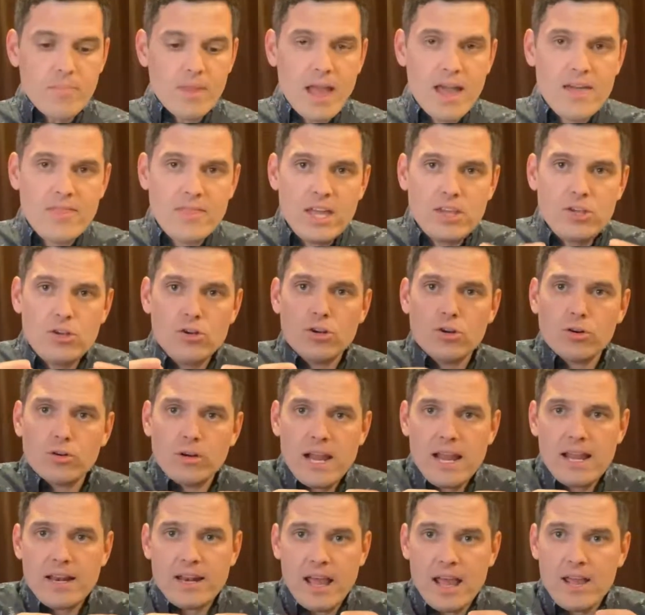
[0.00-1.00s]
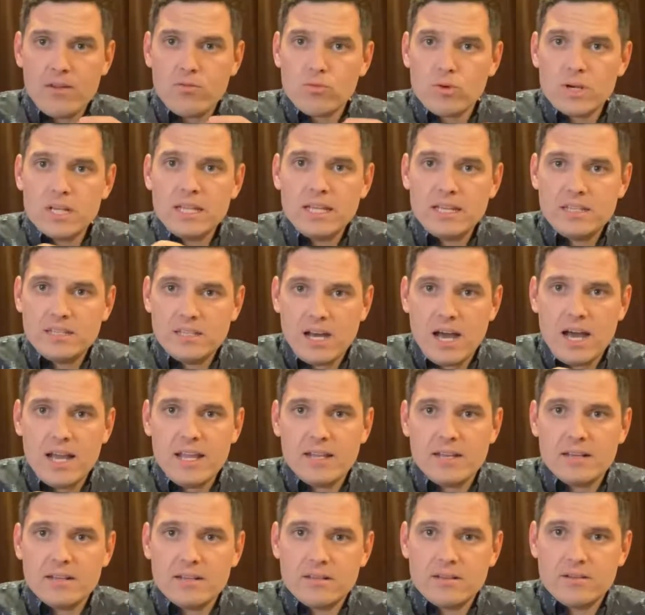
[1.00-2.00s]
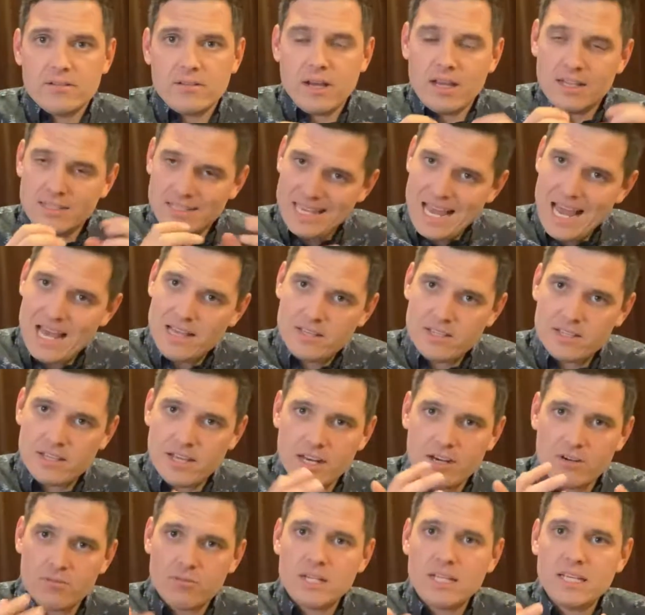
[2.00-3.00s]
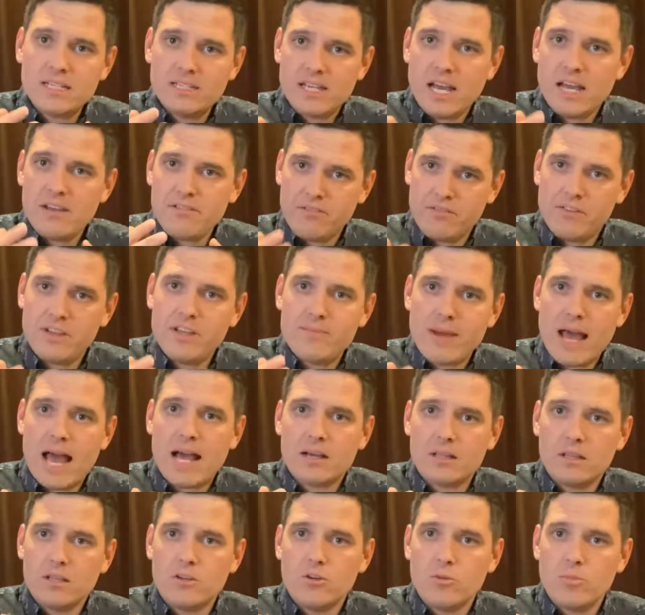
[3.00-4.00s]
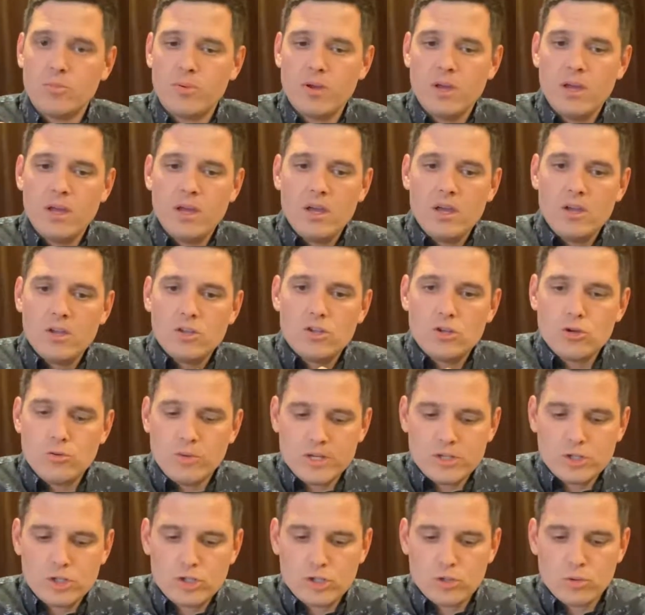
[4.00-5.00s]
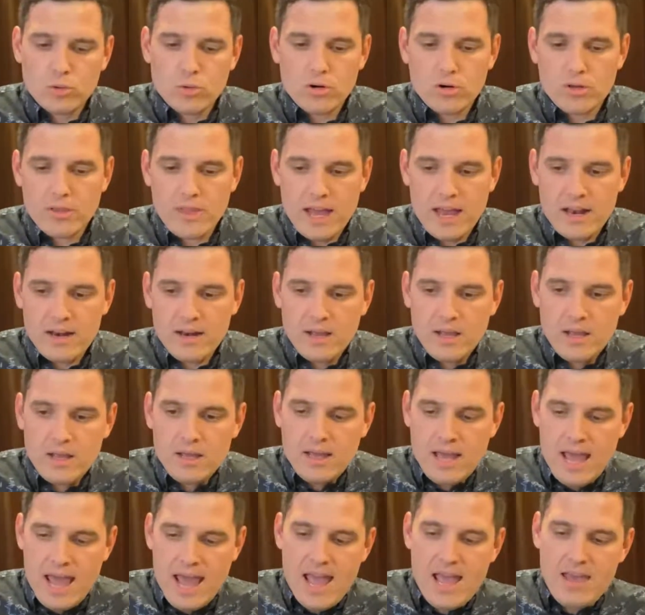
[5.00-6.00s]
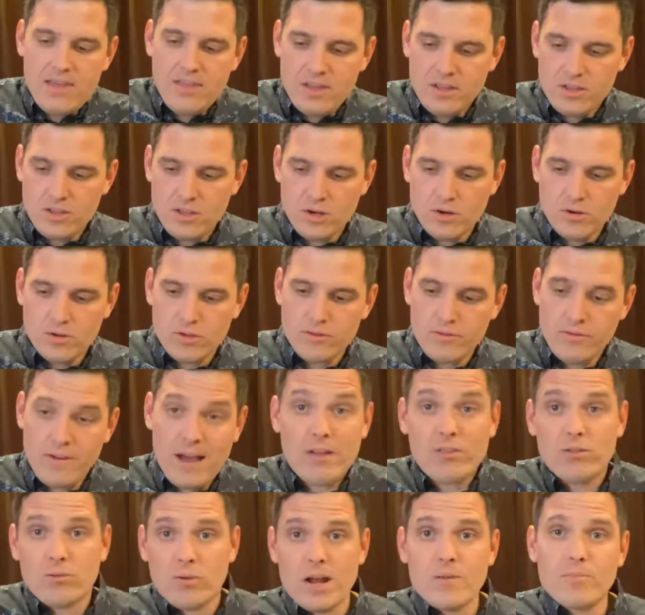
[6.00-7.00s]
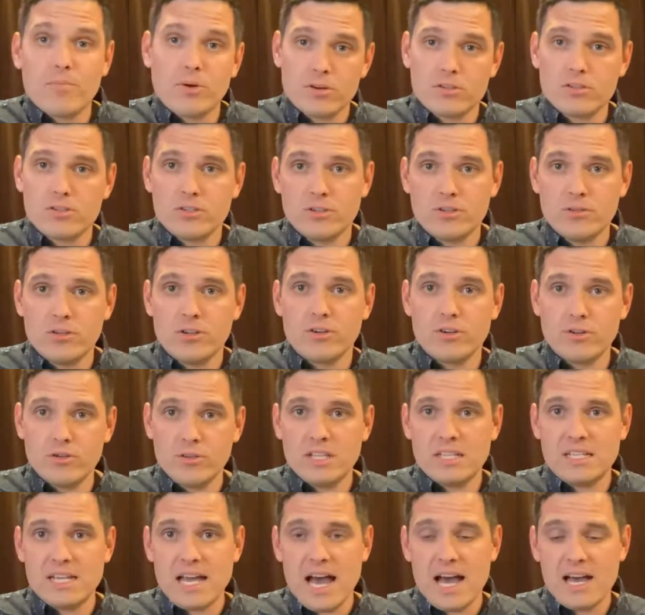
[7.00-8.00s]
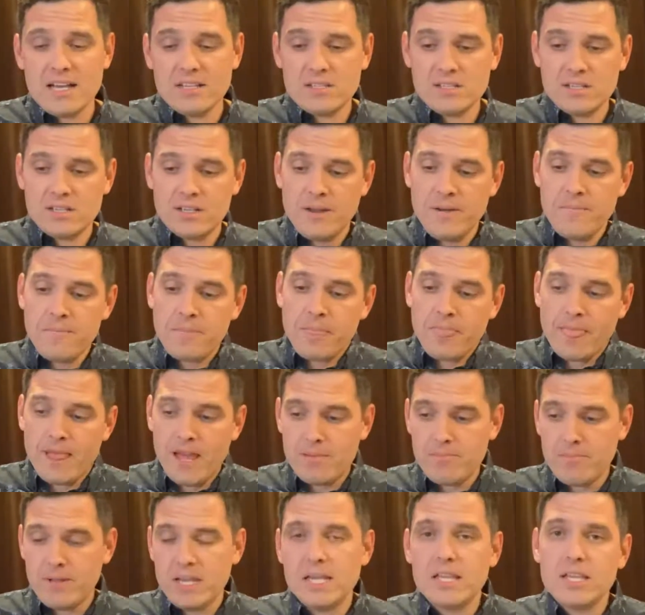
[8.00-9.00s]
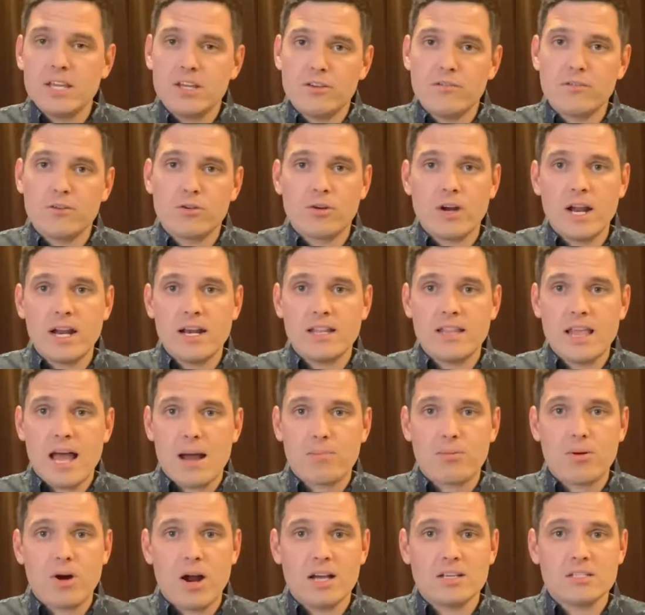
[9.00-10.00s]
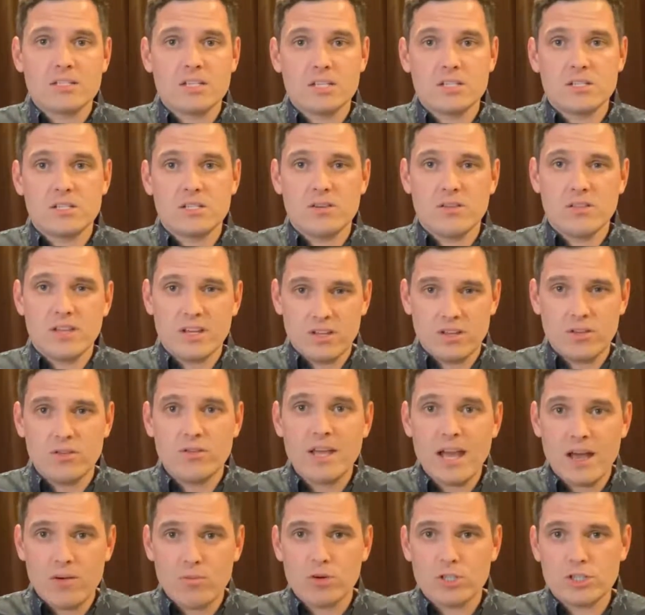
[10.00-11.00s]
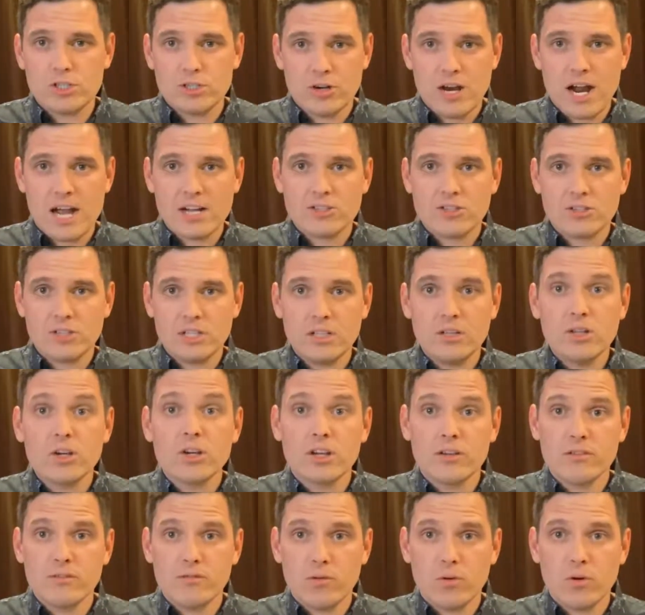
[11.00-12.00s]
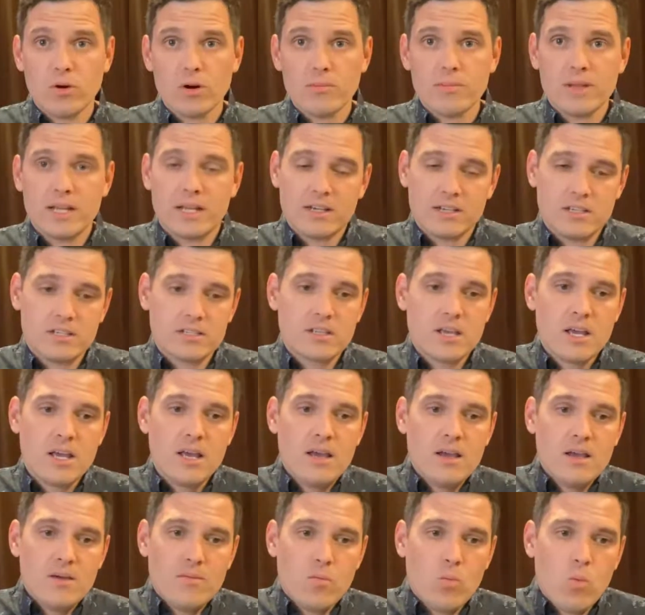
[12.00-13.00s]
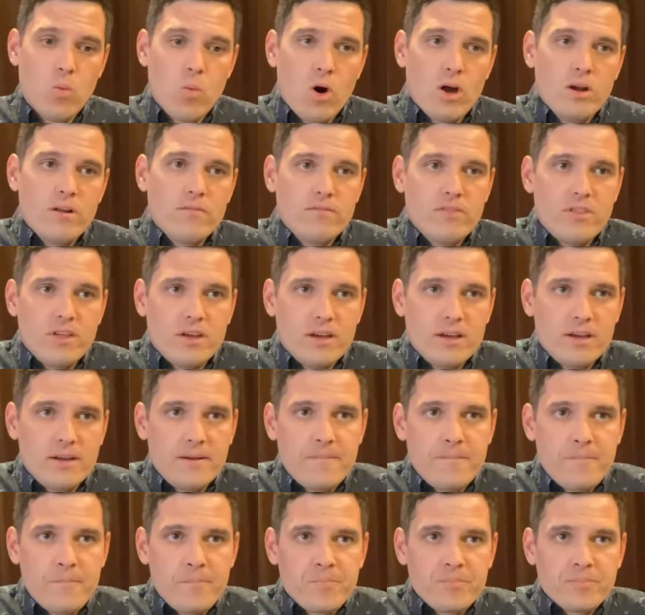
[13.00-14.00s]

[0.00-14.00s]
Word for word: and then you create a really tight uh, test and a really tight feedback loop to ensure that a that you know you found the right person who can do the task and b that you've created that process so that you get what you're actually looking for because one of the